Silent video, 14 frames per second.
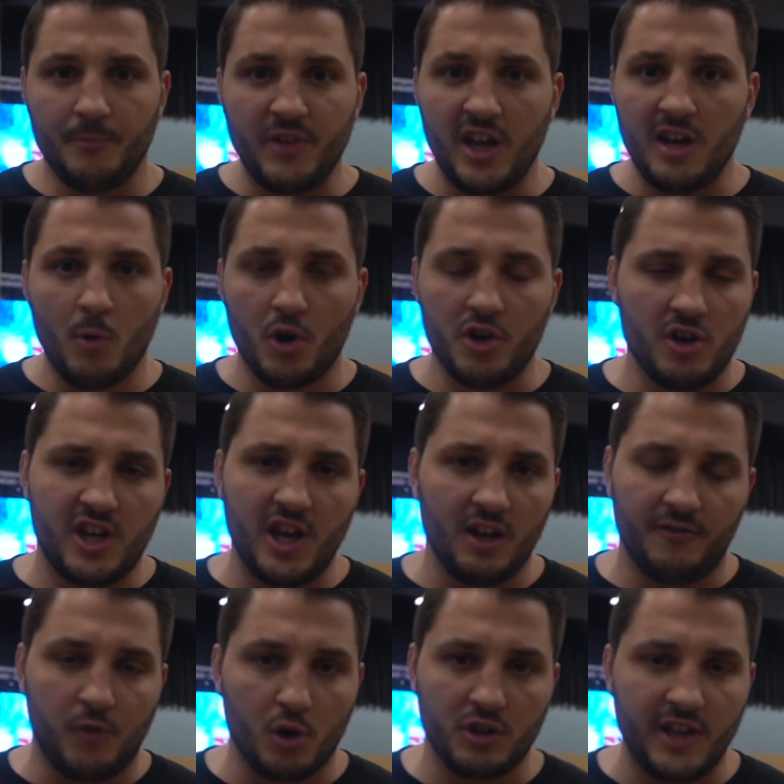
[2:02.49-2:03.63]
Anymore, you can't
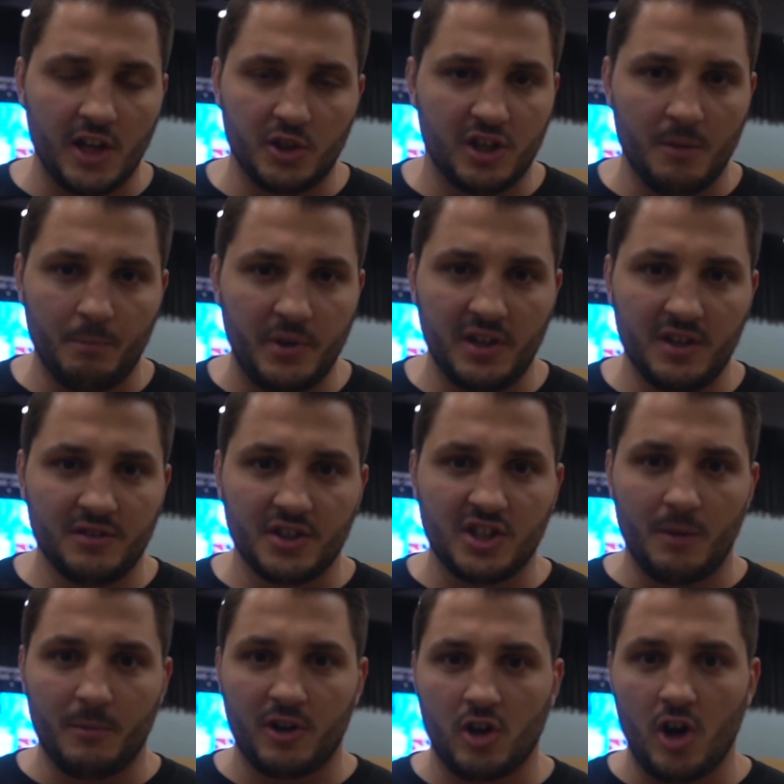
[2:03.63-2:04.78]
afford not to compete in the
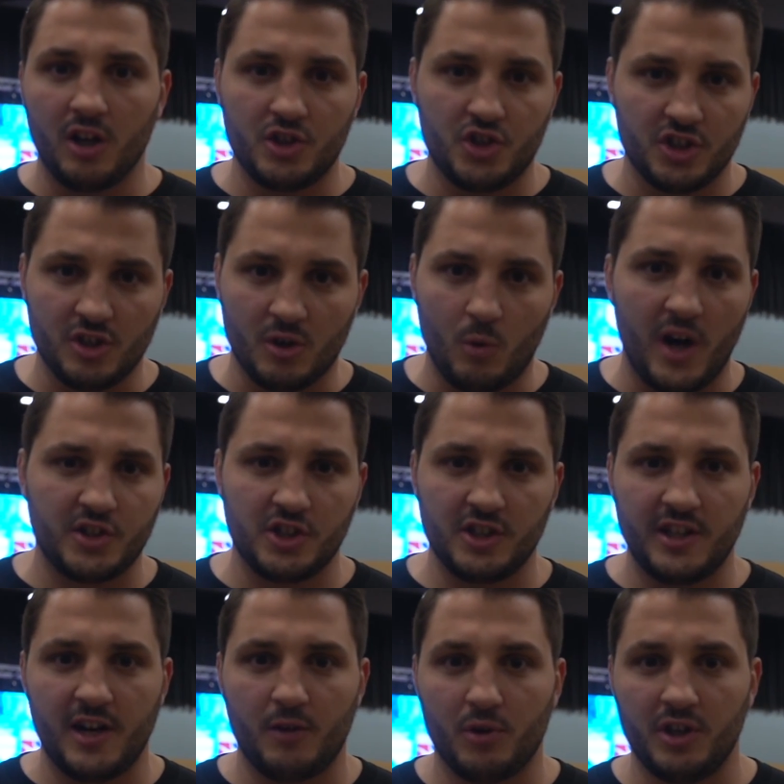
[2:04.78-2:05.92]
summer. Colleges are watching
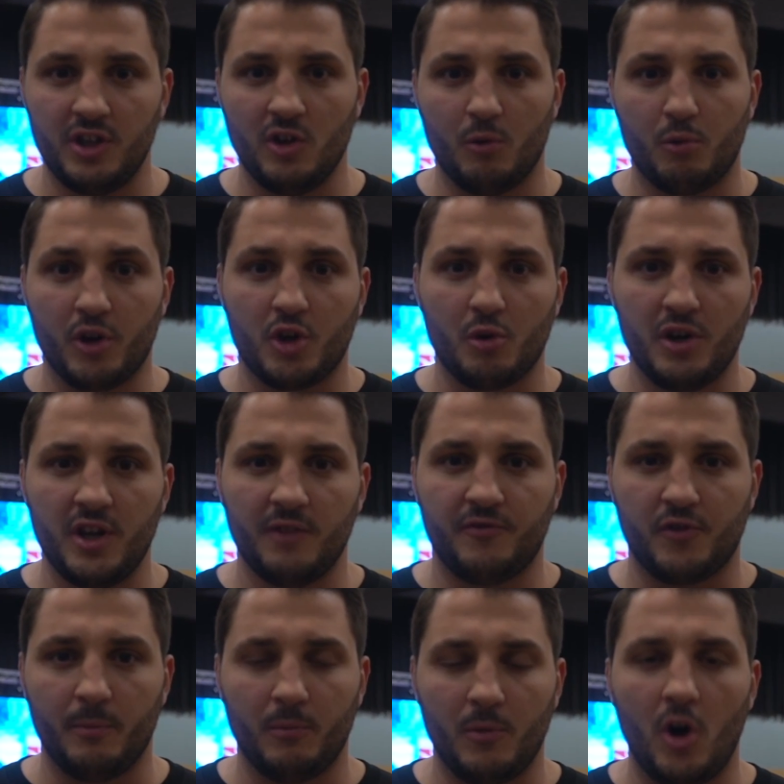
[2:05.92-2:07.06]
that, you know, recruiting
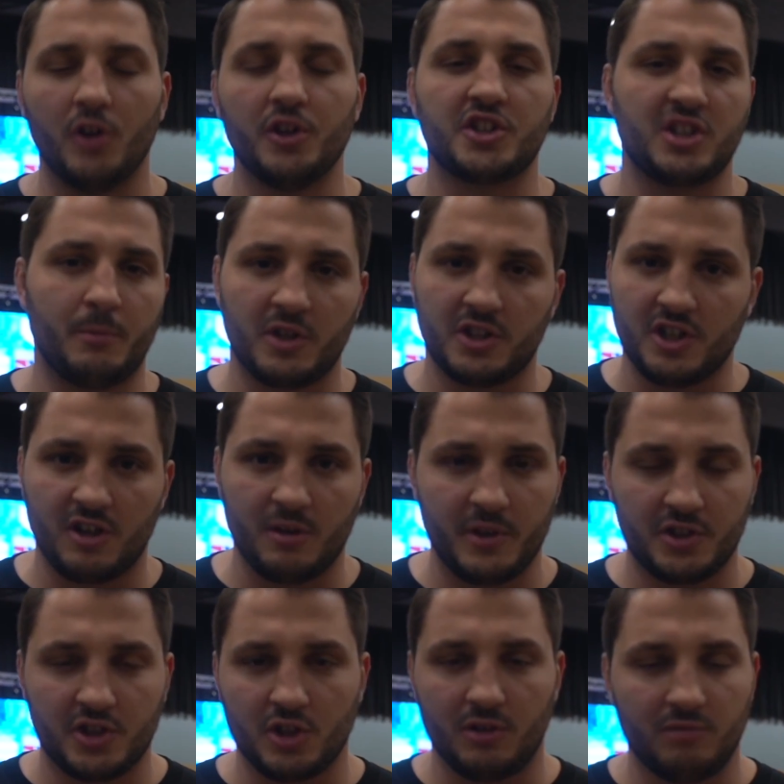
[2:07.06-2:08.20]
from all the summer
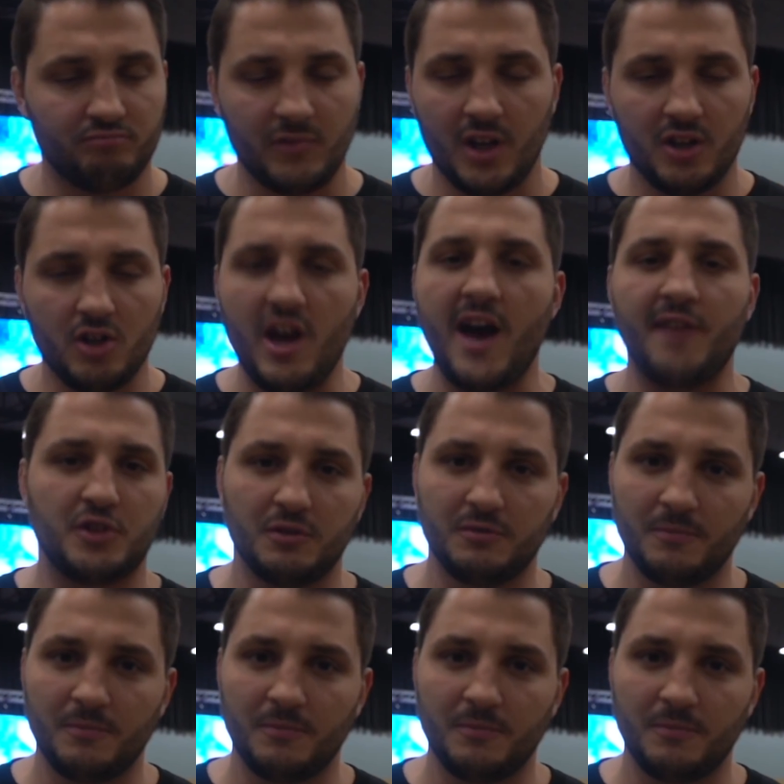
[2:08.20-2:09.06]
tournaments, so you have to.